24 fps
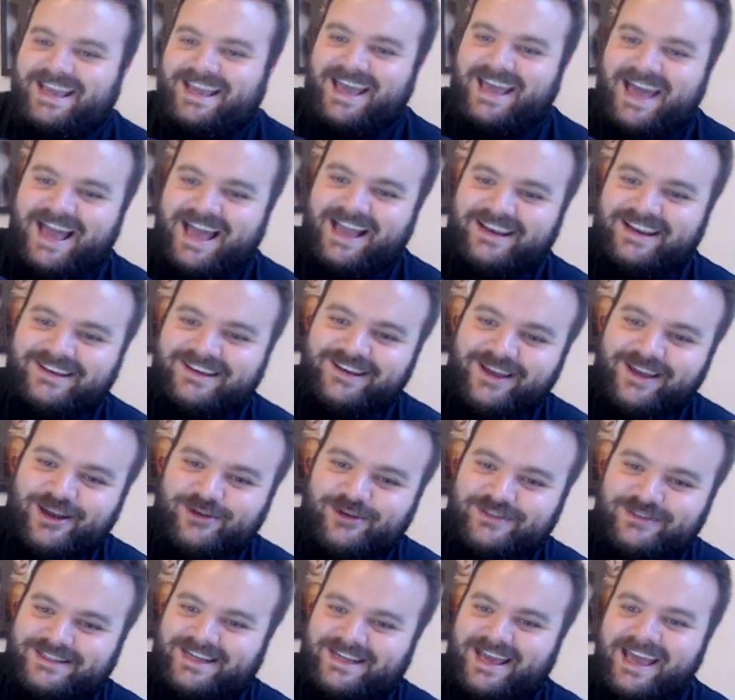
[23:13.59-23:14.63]
yeah, I
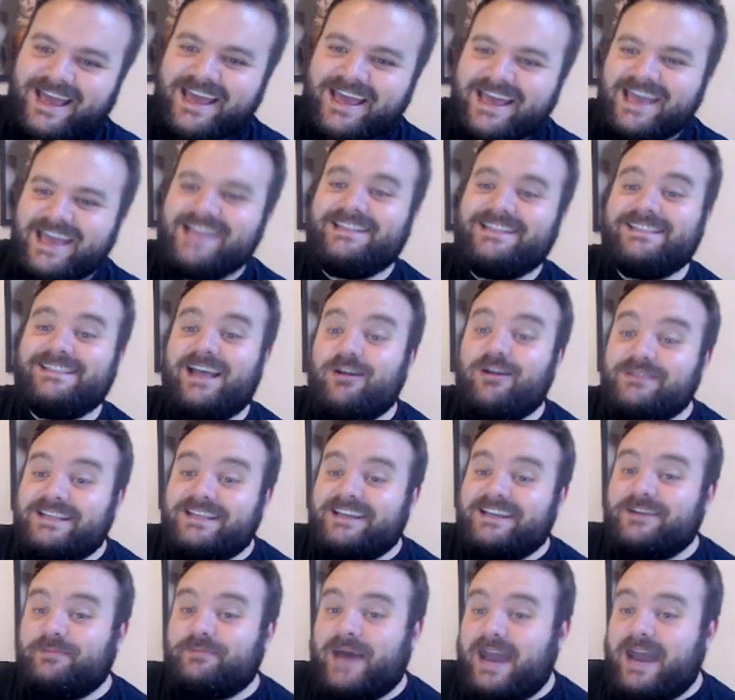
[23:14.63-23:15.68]
know. It sounds
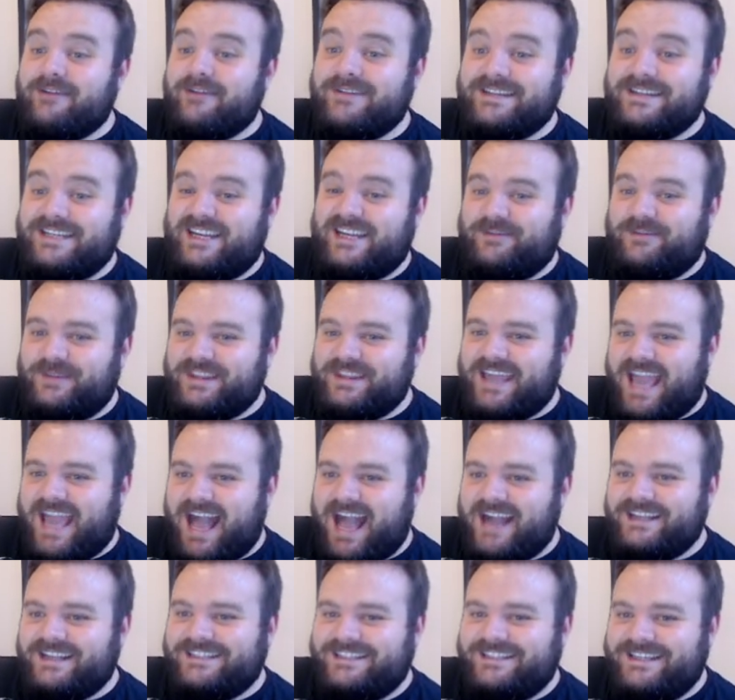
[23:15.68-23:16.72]
like a parody, but they
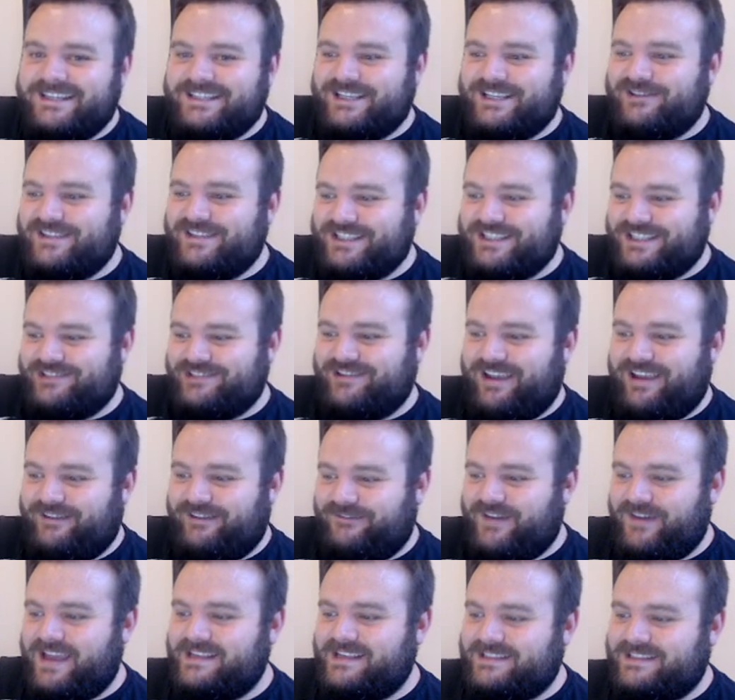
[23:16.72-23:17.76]
actually do it straight
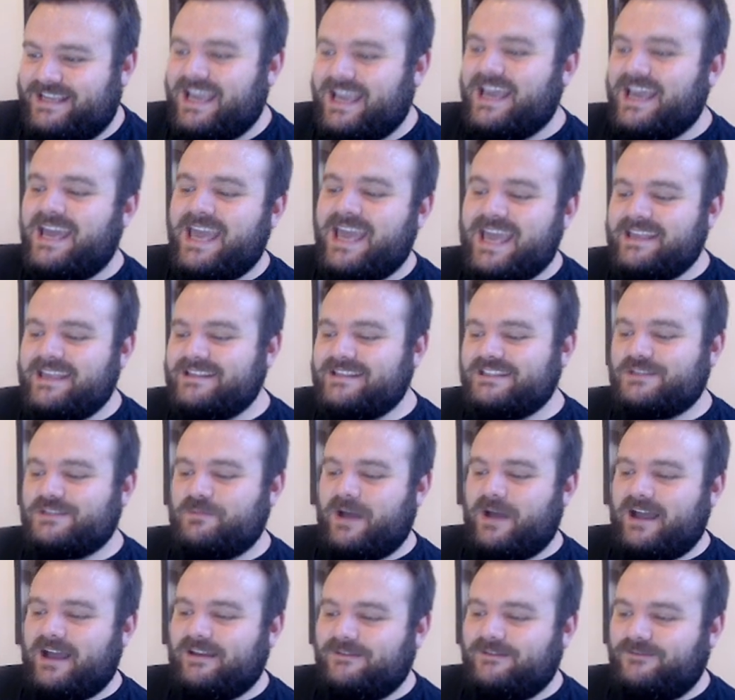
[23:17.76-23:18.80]
faced in
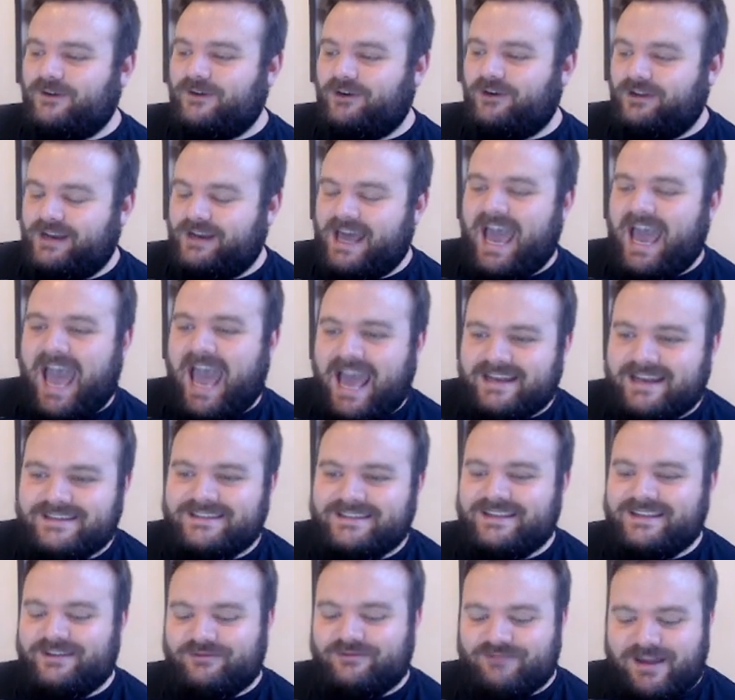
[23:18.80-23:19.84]
Spyfall and
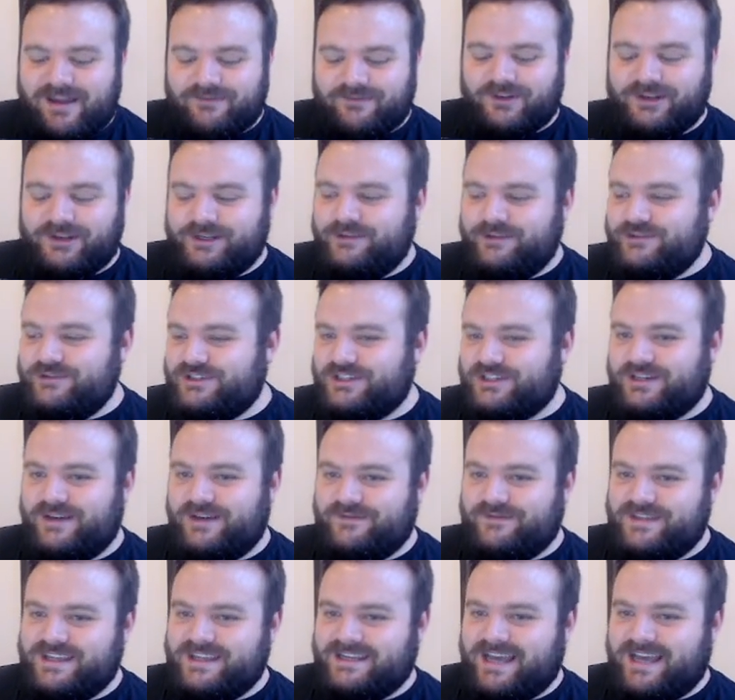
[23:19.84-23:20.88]
in Revolution
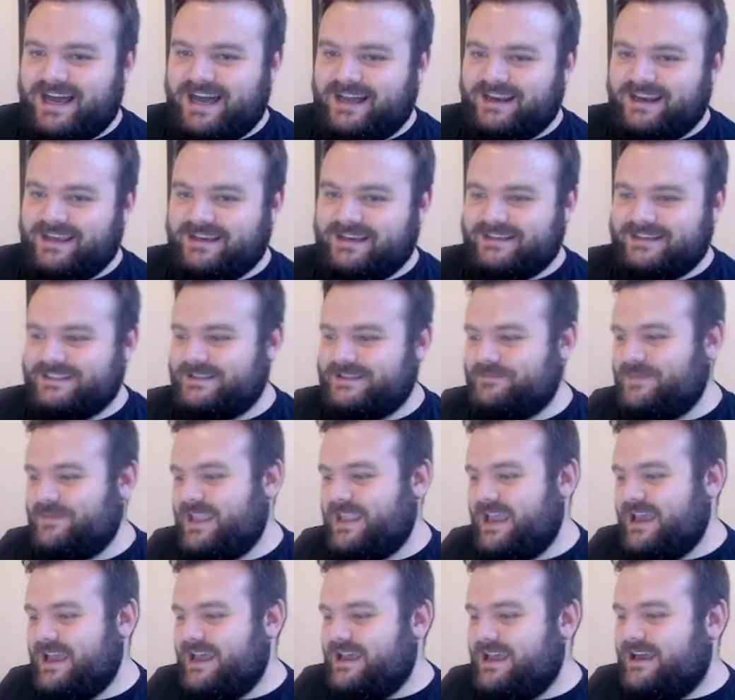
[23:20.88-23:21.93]
of the Daleks.
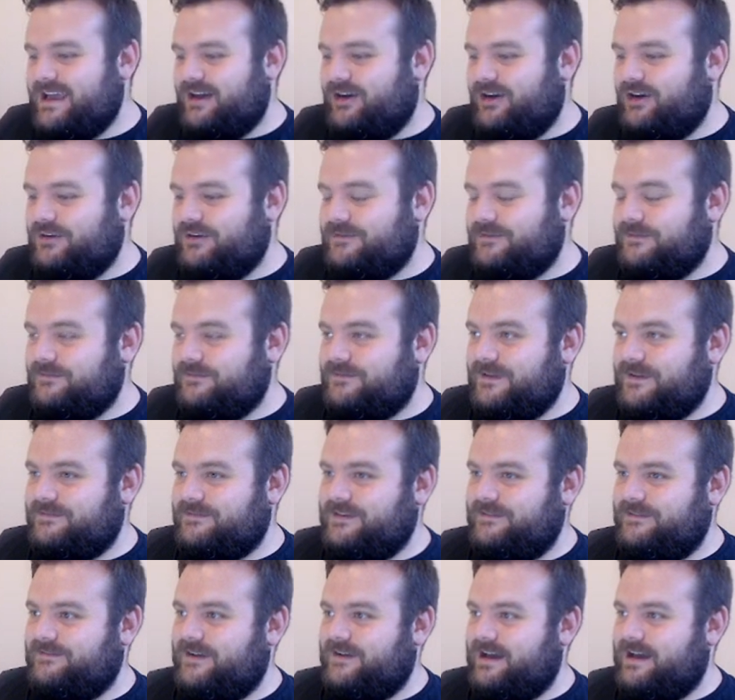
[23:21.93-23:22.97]
Orphan
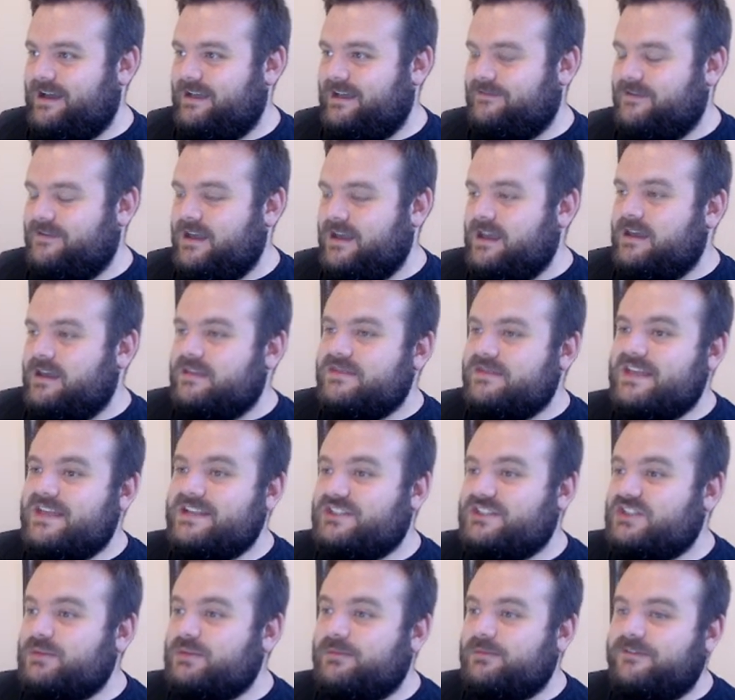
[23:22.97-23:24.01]
55 there's
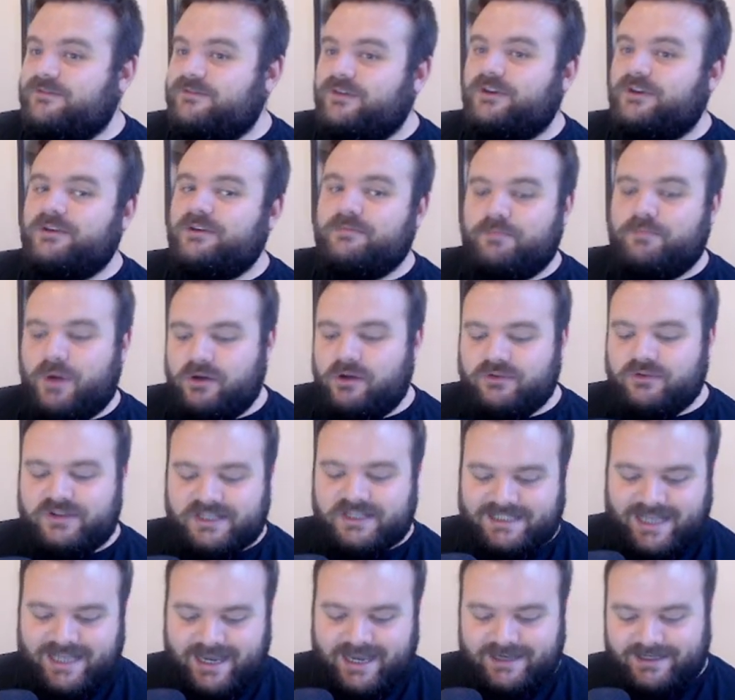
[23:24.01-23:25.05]
some fun
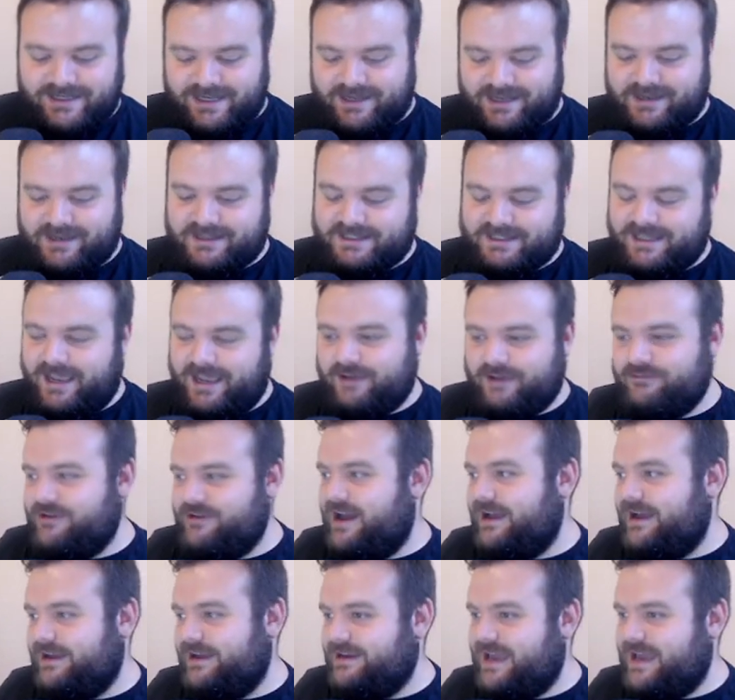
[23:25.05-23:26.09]
bonkers ideas like
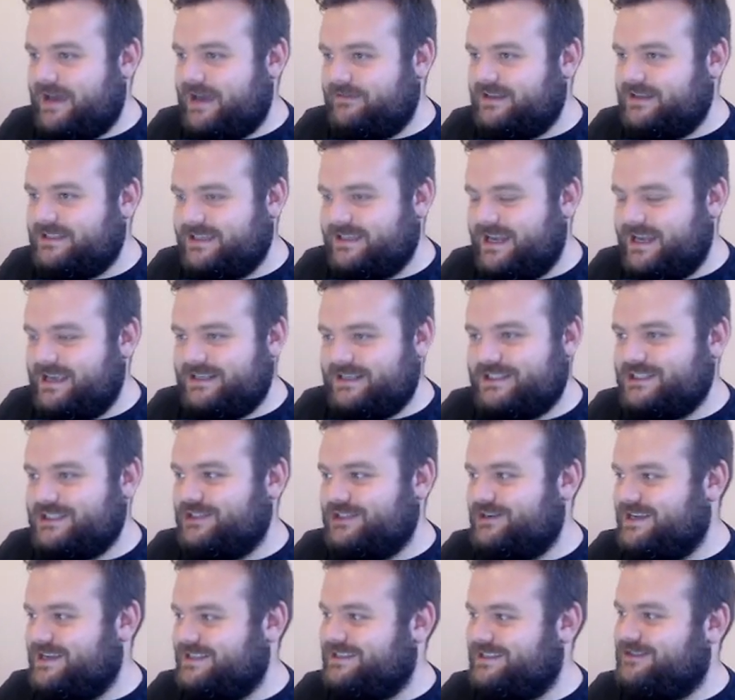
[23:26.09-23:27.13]
Ryan having to like
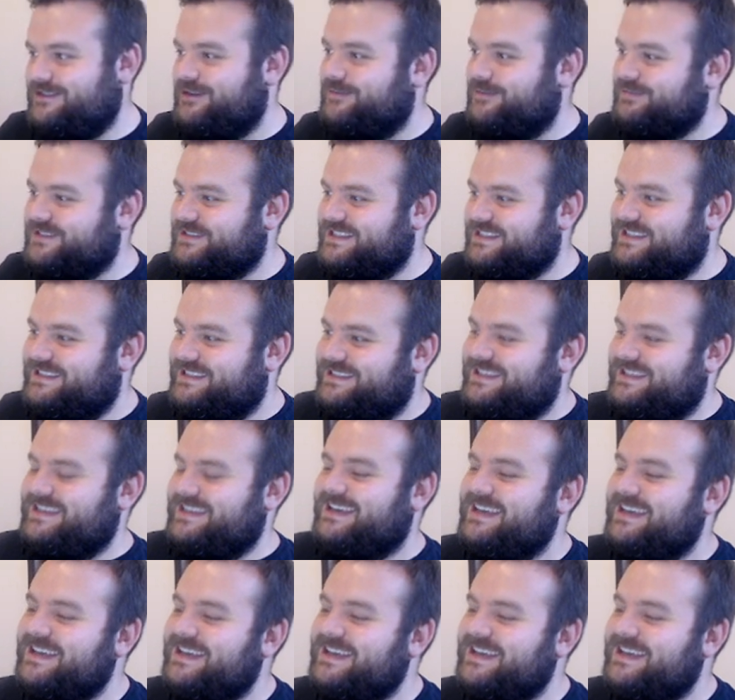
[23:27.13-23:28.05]
suck his thumb to,